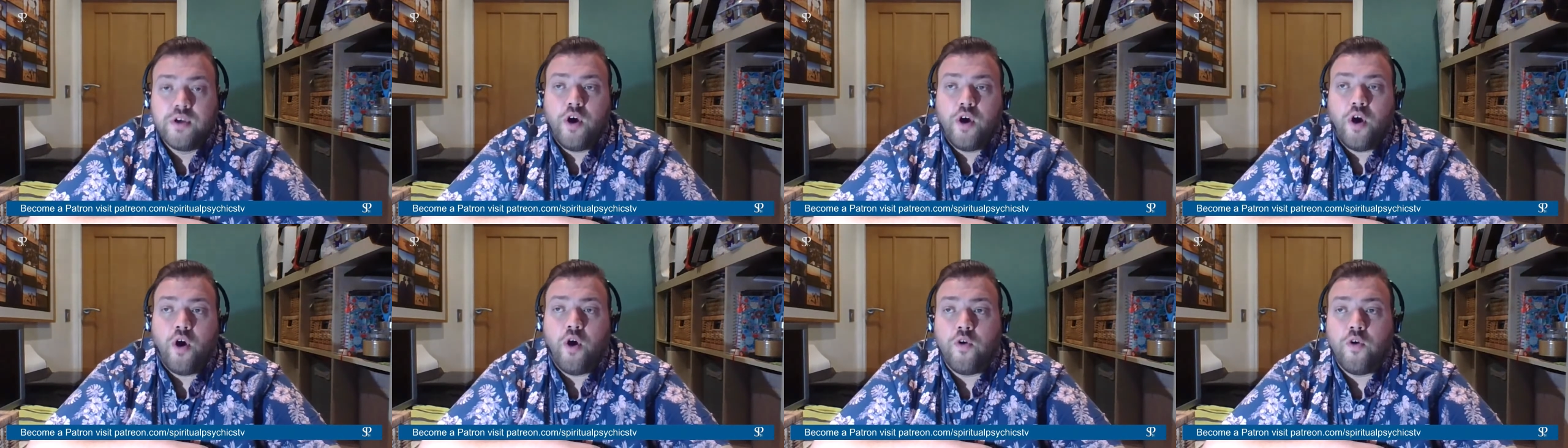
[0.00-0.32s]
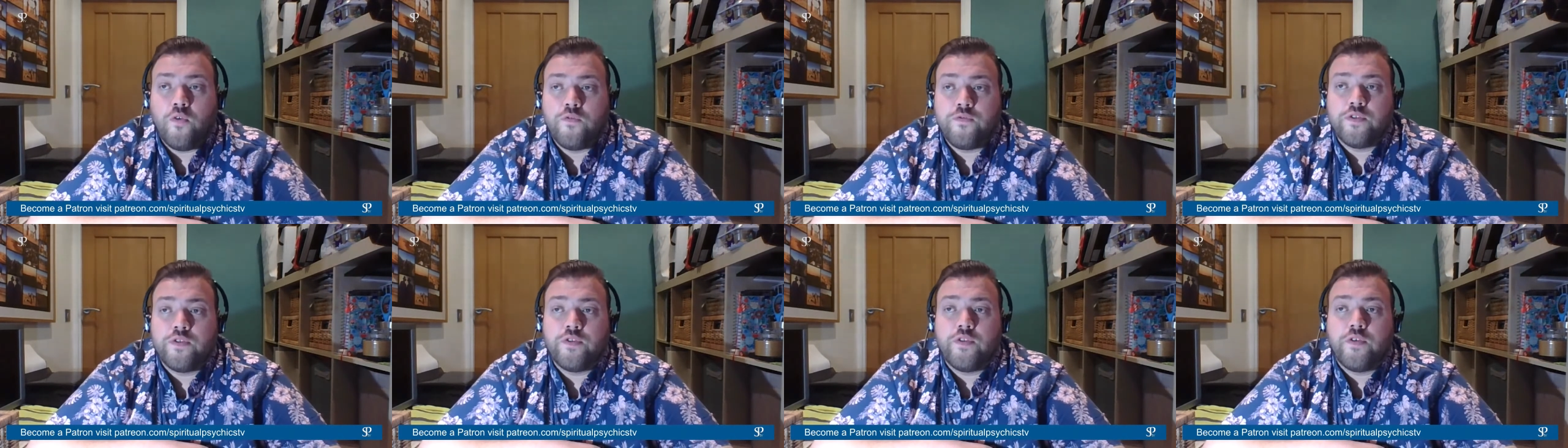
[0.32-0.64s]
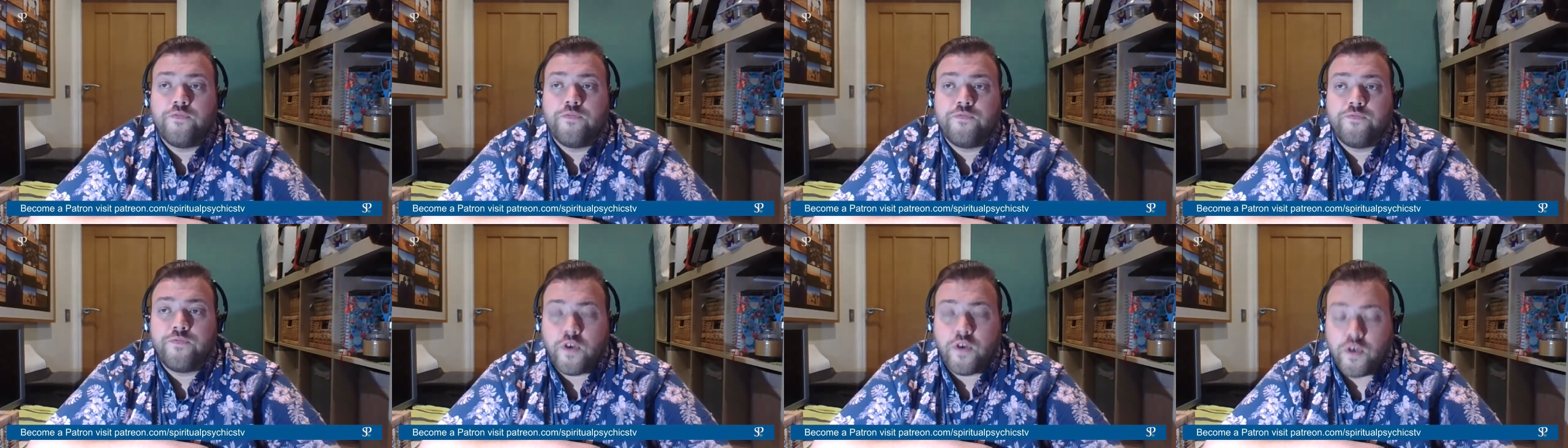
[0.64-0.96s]
of the
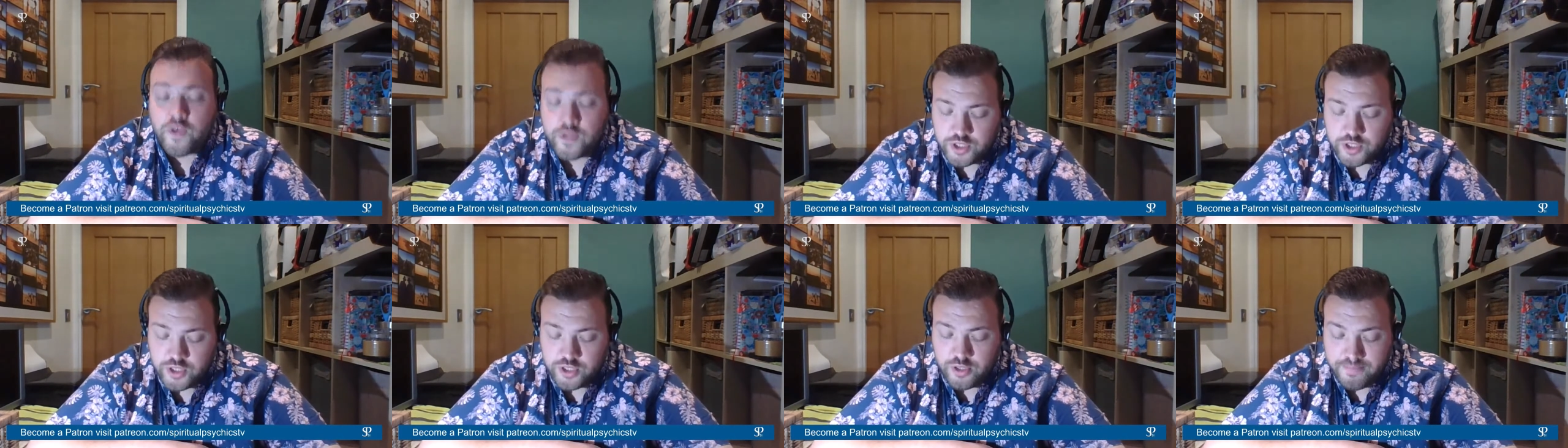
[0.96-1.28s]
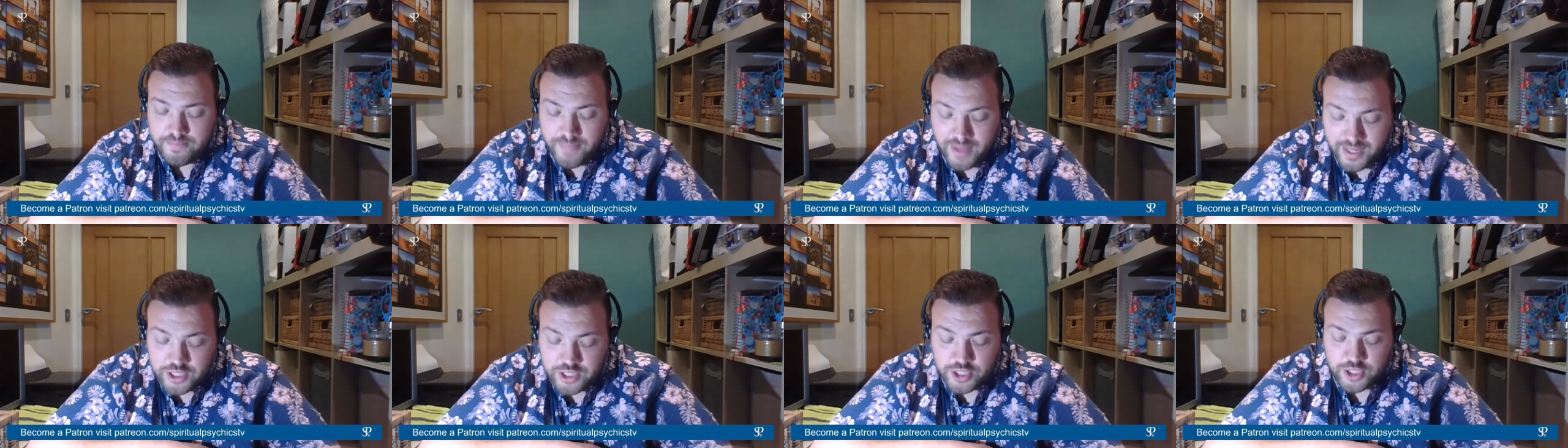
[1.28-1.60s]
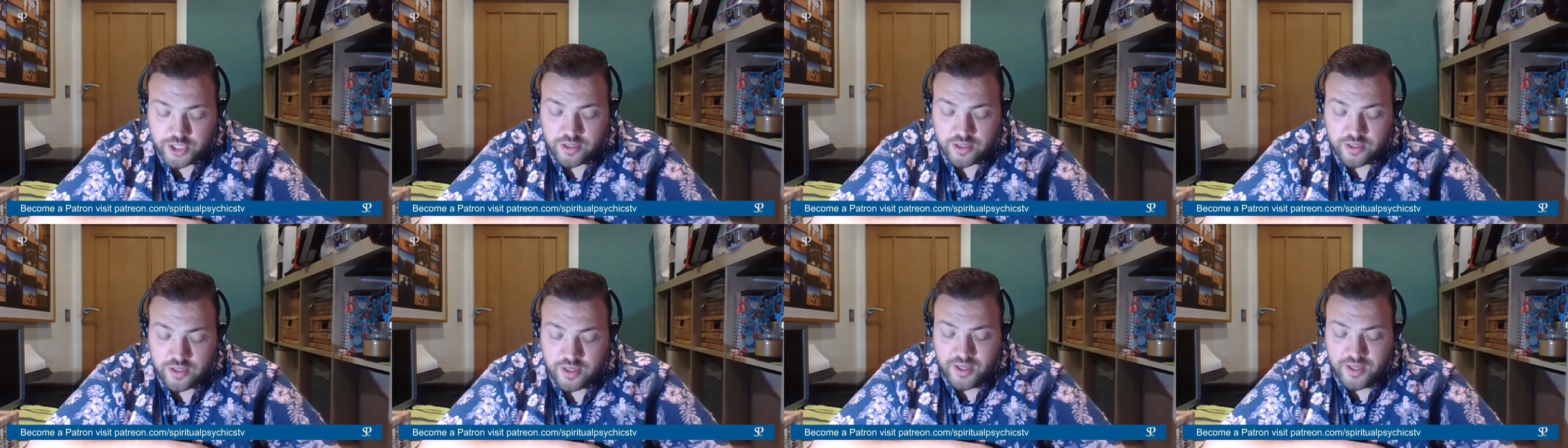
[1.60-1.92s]
first
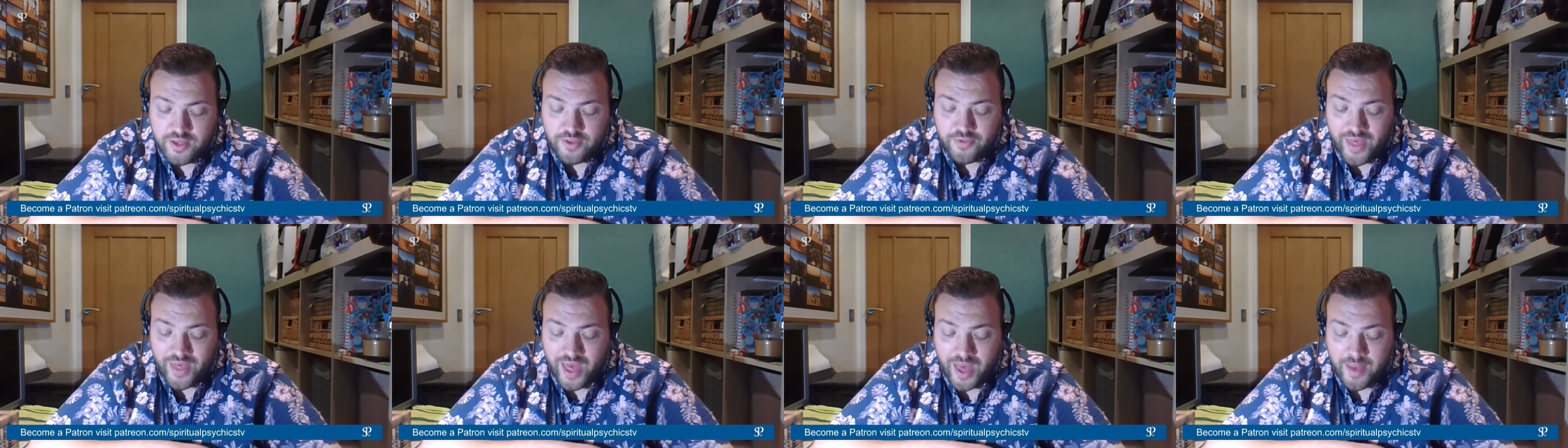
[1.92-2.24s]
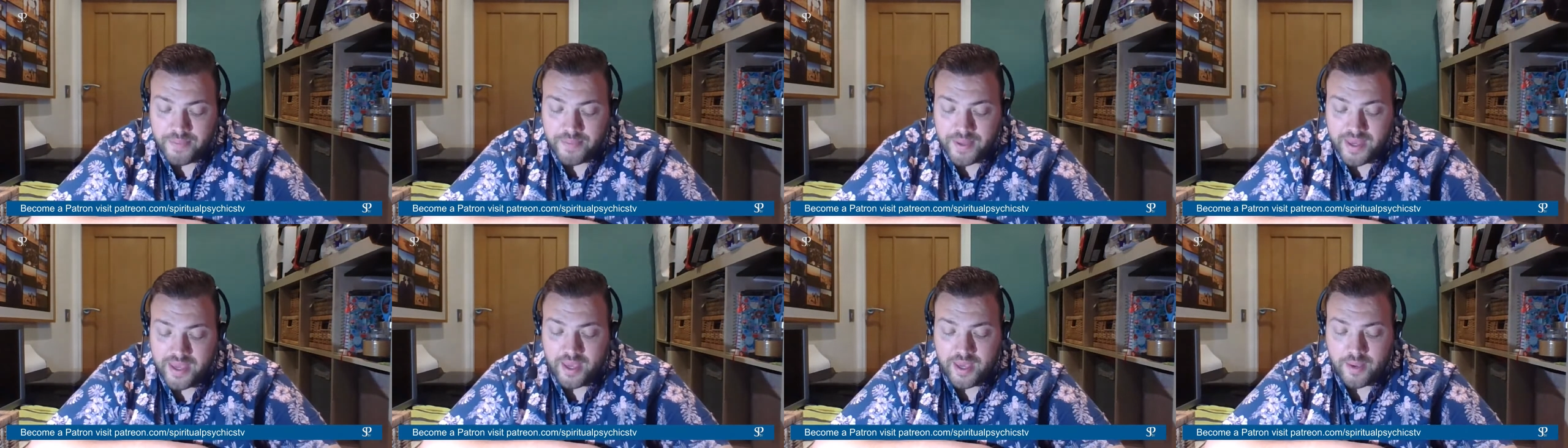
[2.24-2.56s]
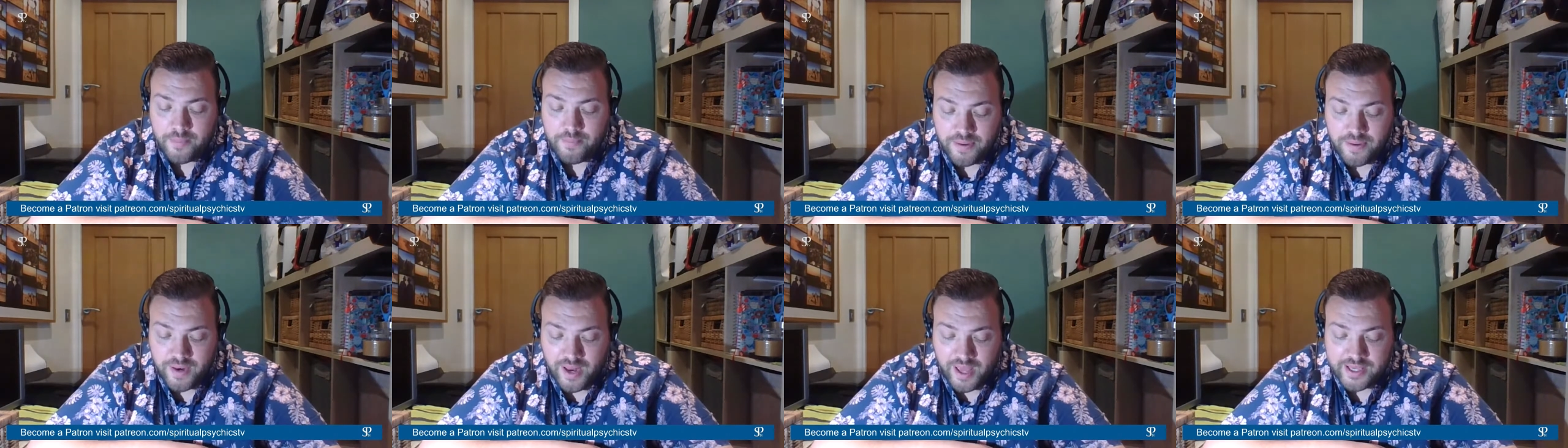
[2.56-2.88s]
dimension, that being a
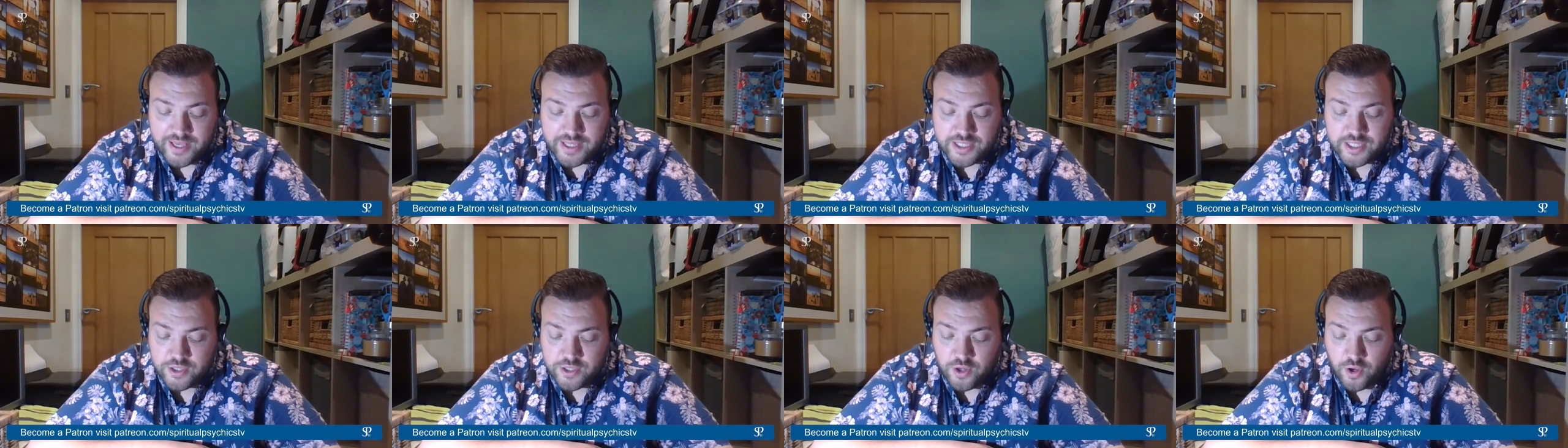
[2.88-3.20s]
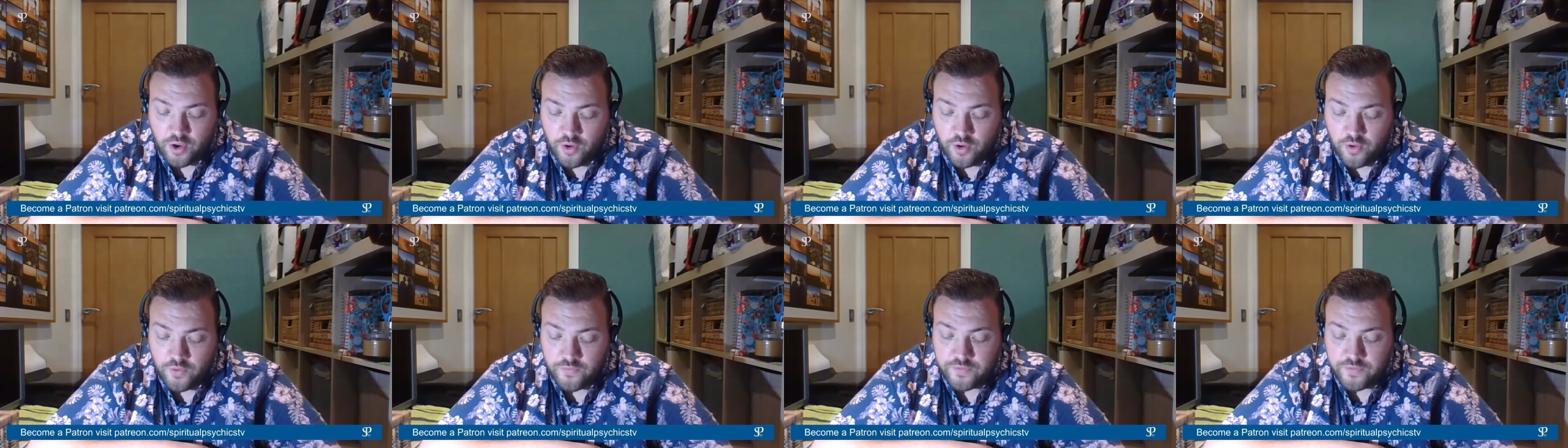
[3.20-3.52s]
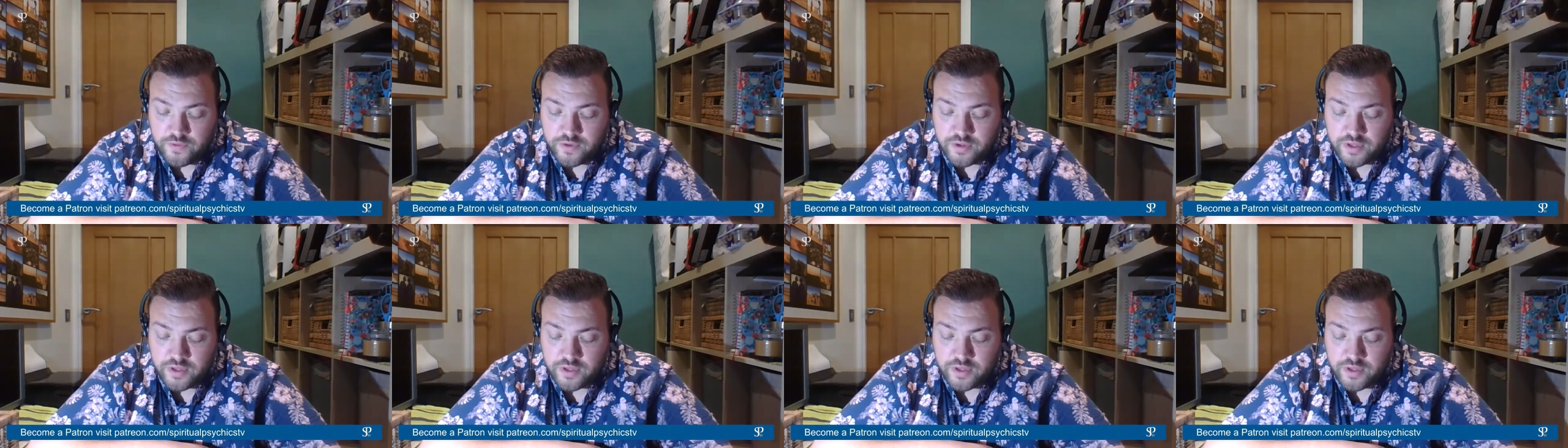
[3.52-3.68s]
place of